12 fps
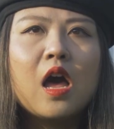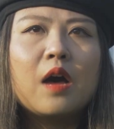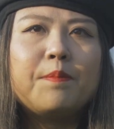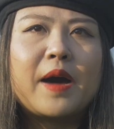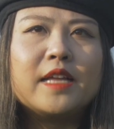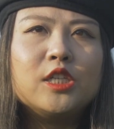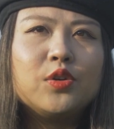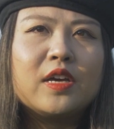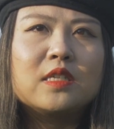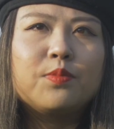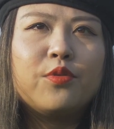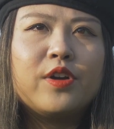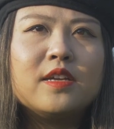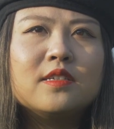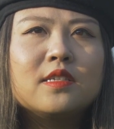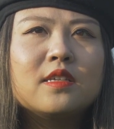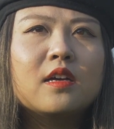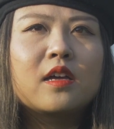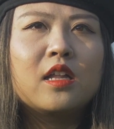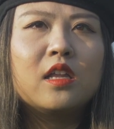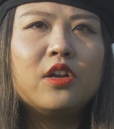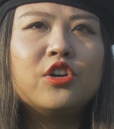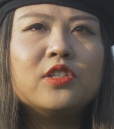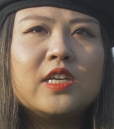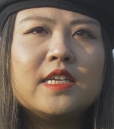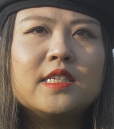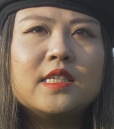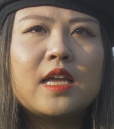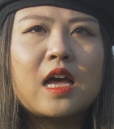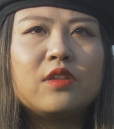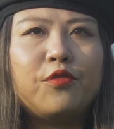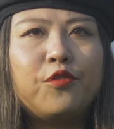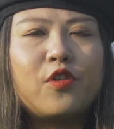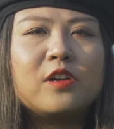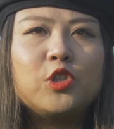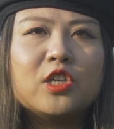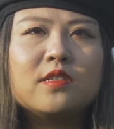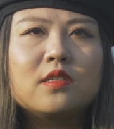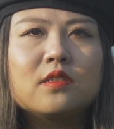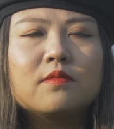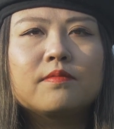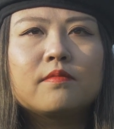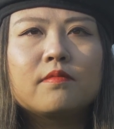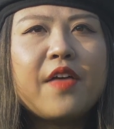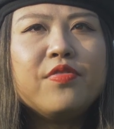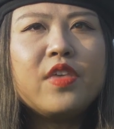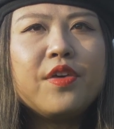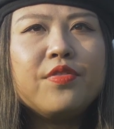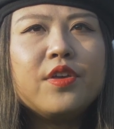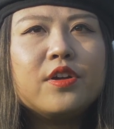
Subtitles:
A bite to experience the clear taste and fragrance. And then